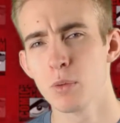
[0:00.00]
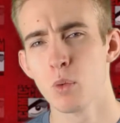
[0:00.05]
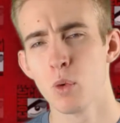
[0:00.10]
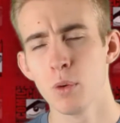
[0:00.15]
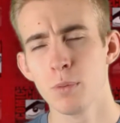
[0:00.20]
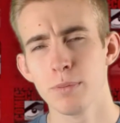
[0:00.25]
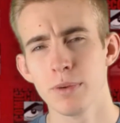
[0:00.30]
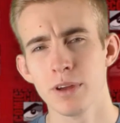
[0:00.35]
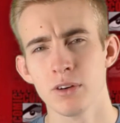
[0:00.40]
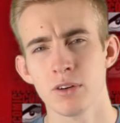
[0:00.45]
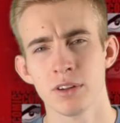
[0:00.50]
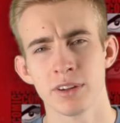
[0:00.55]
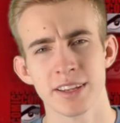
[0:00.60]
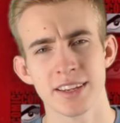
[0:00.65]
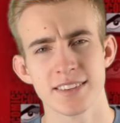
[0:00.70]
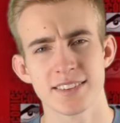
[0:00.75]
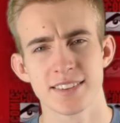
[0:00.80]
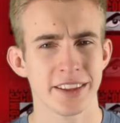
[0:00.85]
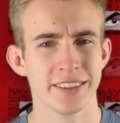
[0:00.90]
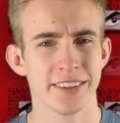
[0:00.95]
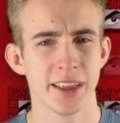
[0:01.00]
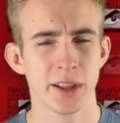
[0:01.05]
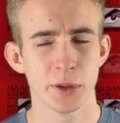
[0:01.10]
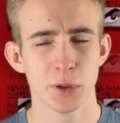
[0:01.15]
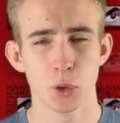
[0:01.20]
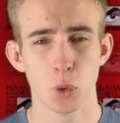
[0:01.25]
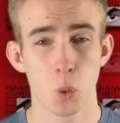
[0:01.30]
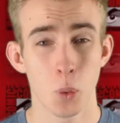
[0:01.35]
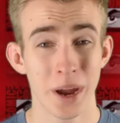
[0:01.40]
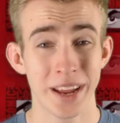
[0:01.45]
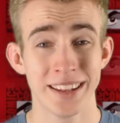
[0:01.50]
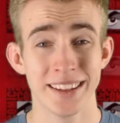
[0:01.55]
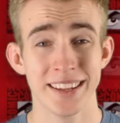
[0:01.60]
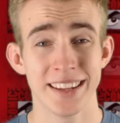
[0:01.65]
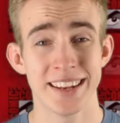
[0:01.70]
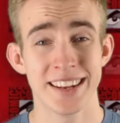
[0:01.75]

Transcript: won't be released until twenty